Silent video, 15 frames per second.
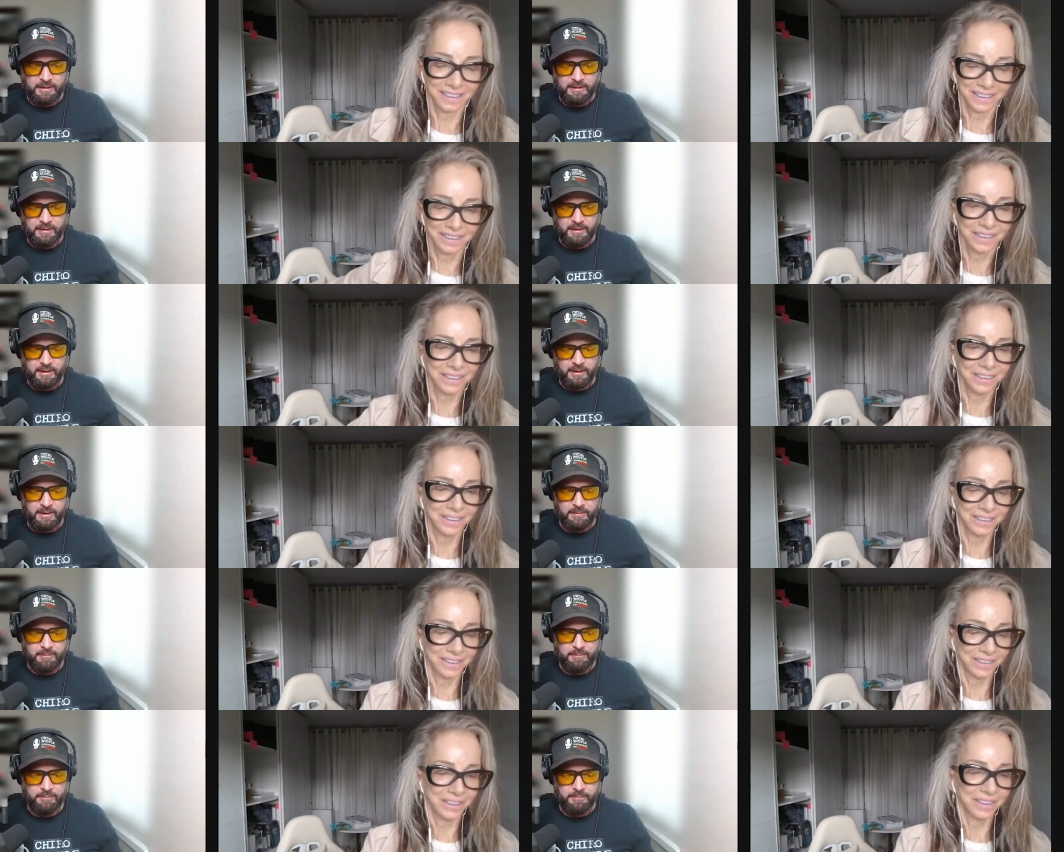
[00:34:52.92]

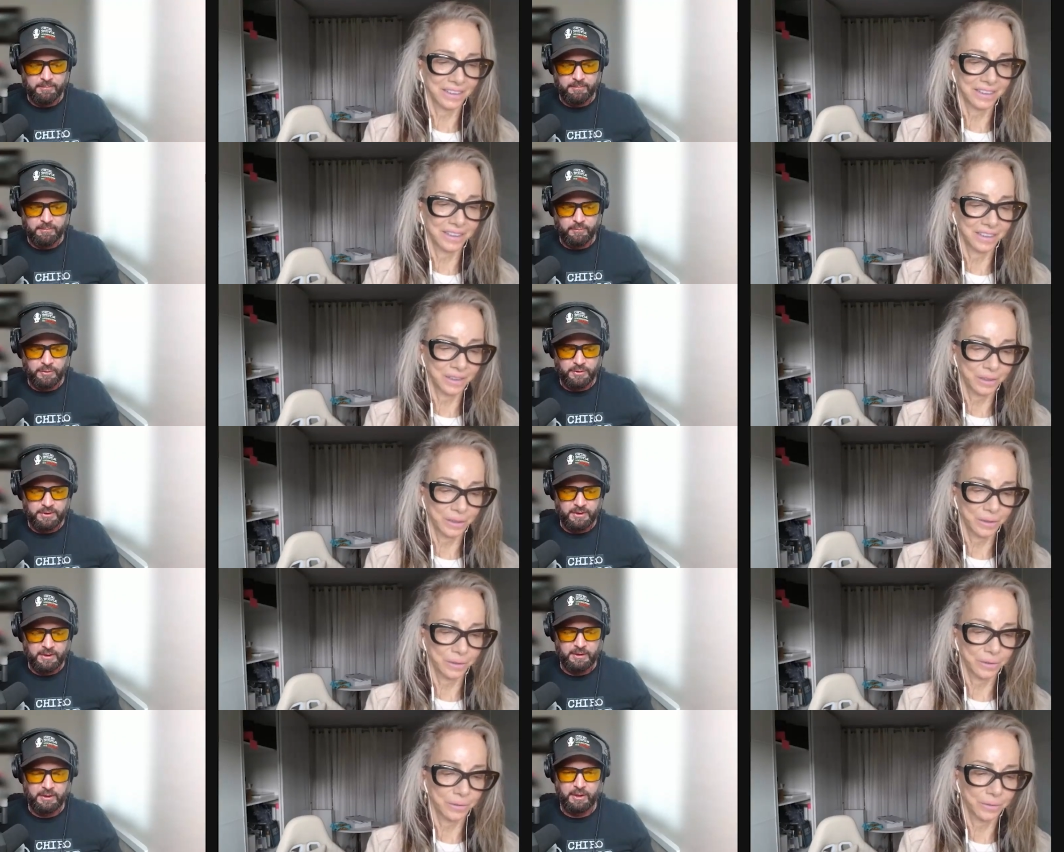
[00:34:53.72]
Speaker 1: um, with
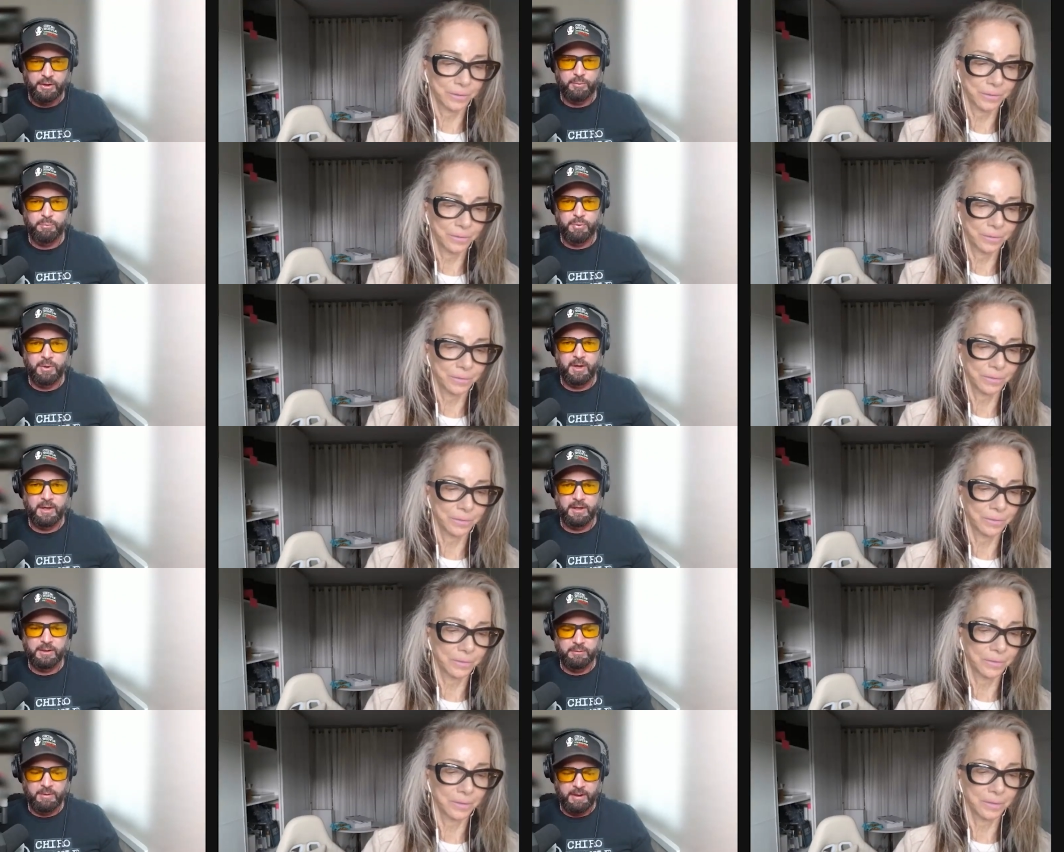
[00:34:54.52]
another
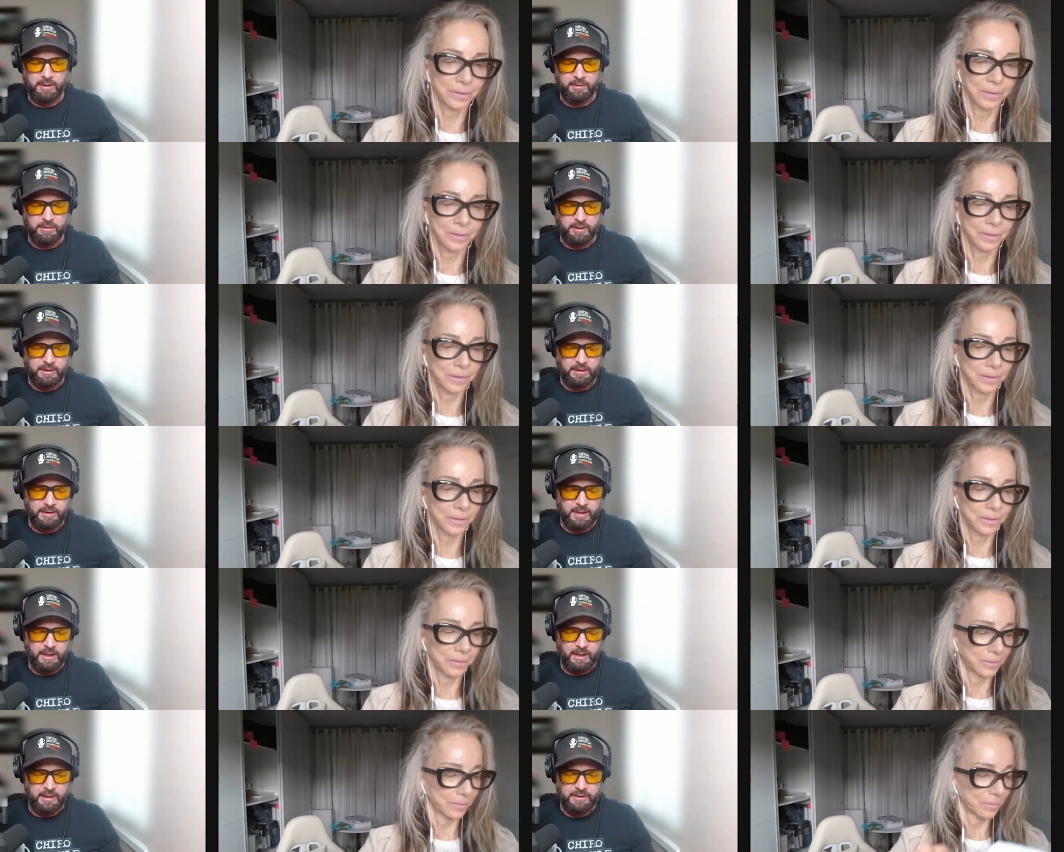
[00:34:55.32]
product rather than the
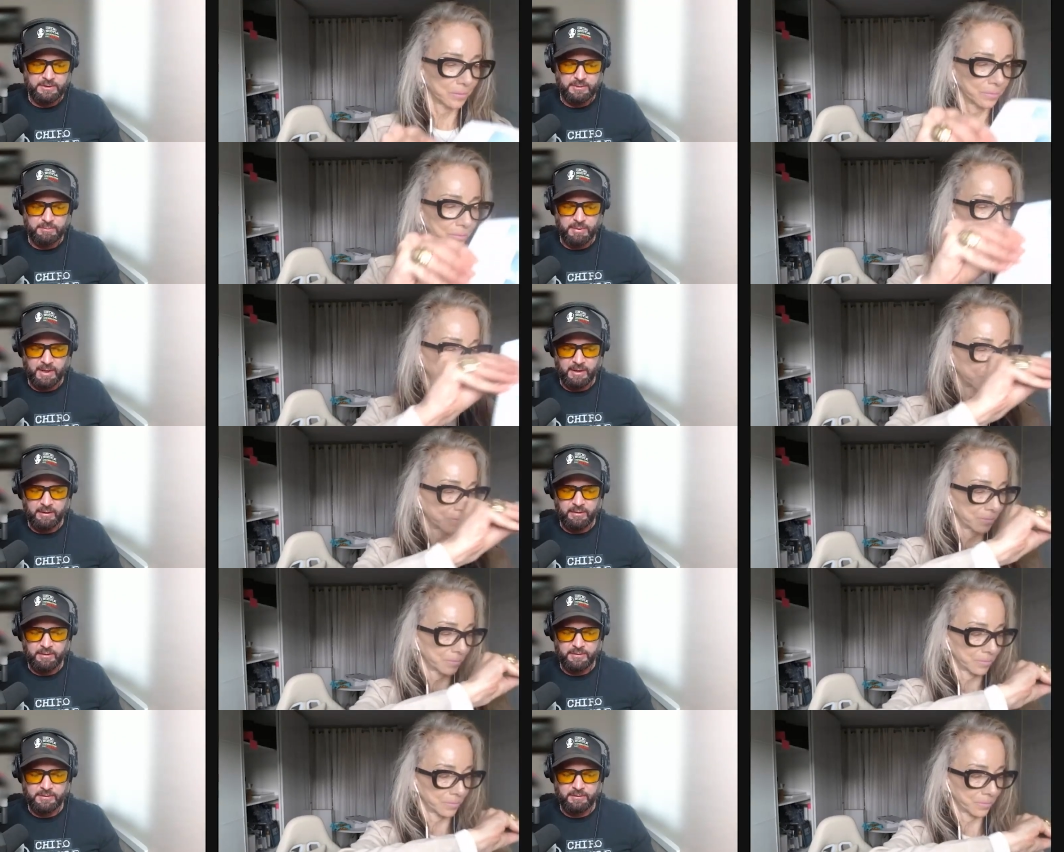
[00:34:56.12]
collagen
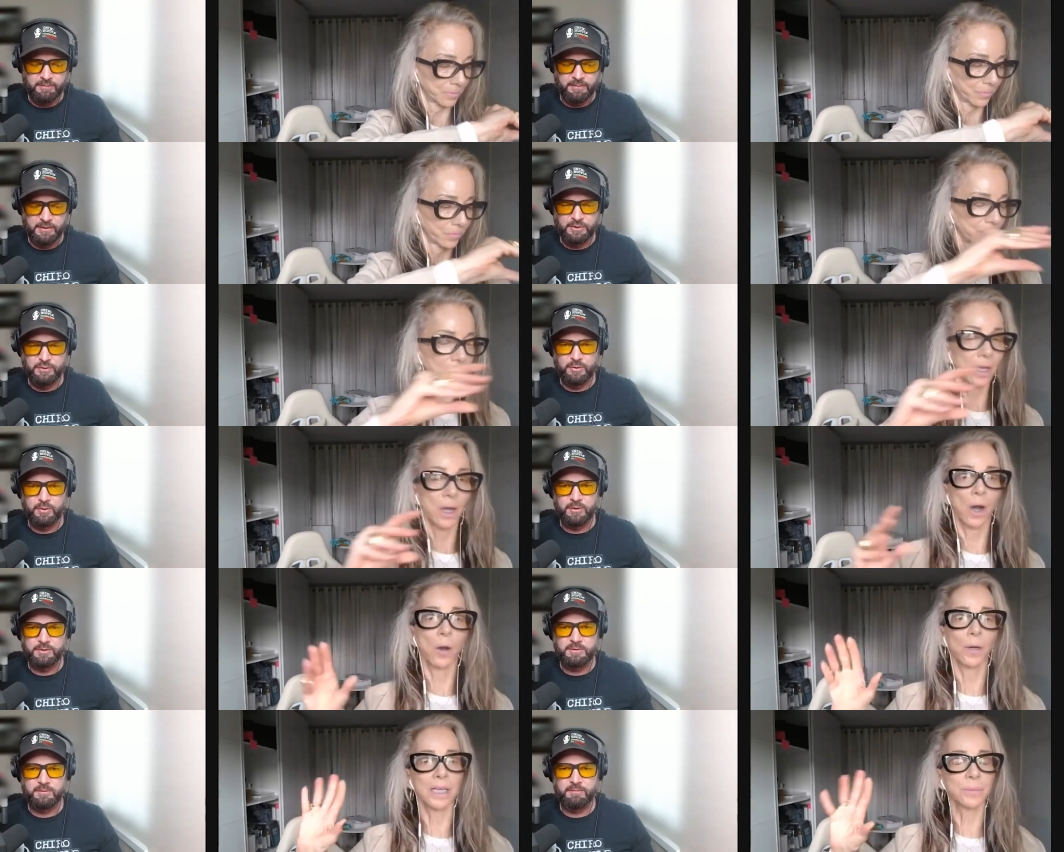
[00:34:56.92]
powders, the fish
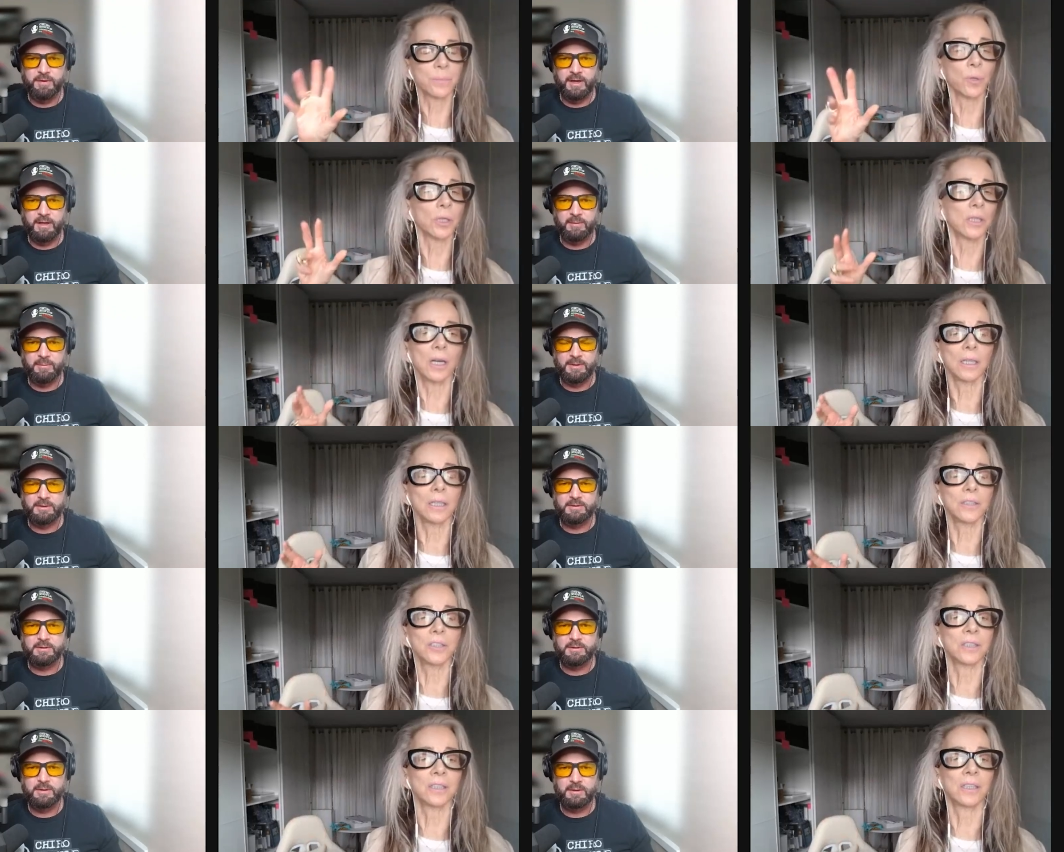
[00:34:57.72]
oils. Oh, it has vitamins. more
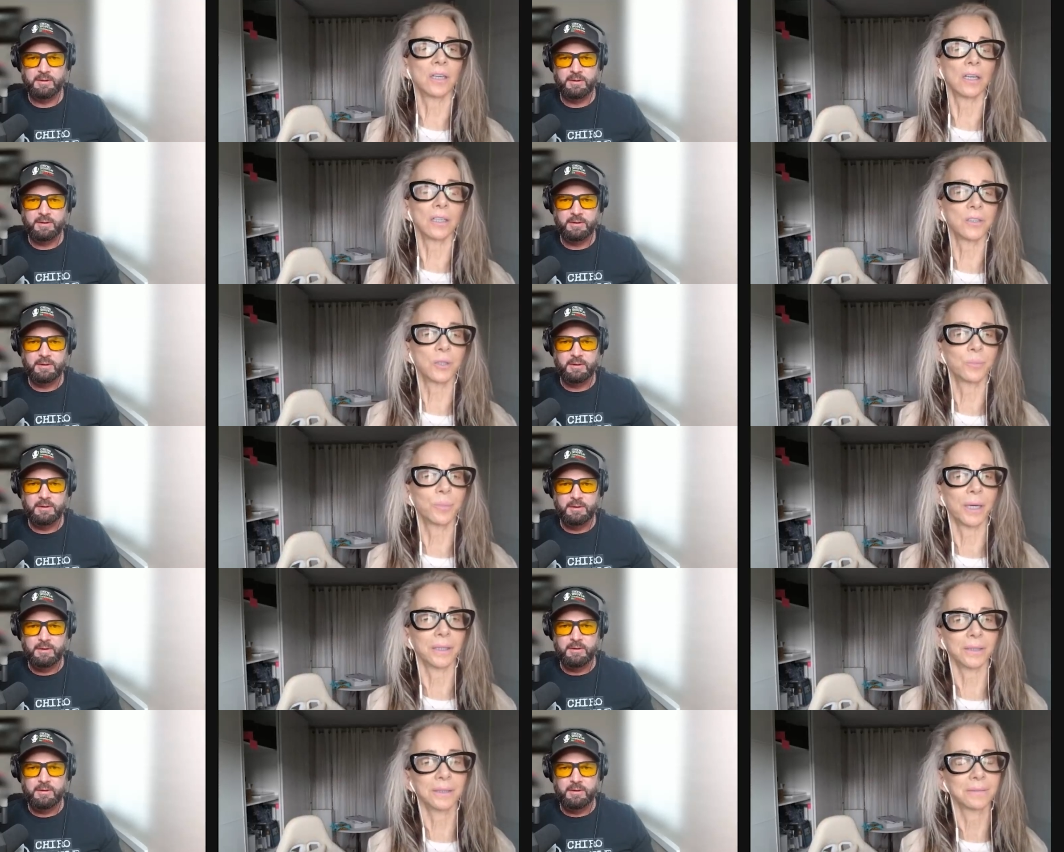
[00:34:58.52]
collagen
Speaker 2: than collagen
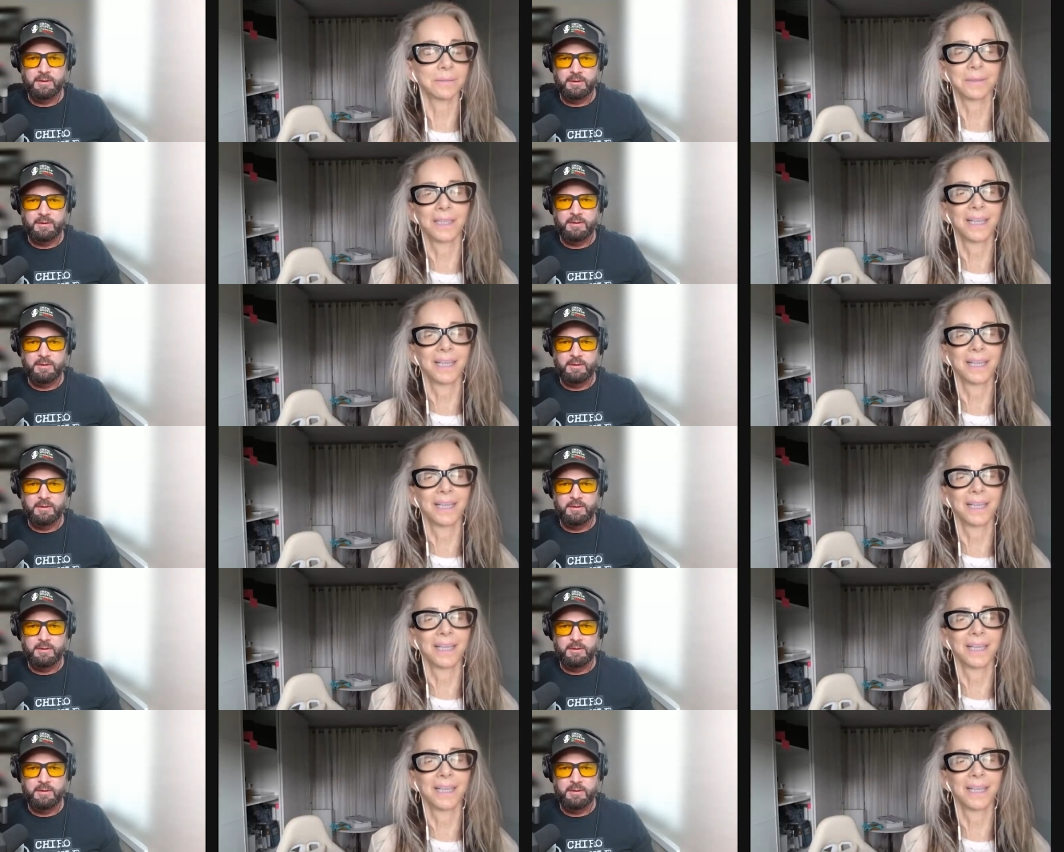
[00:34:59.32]
powder.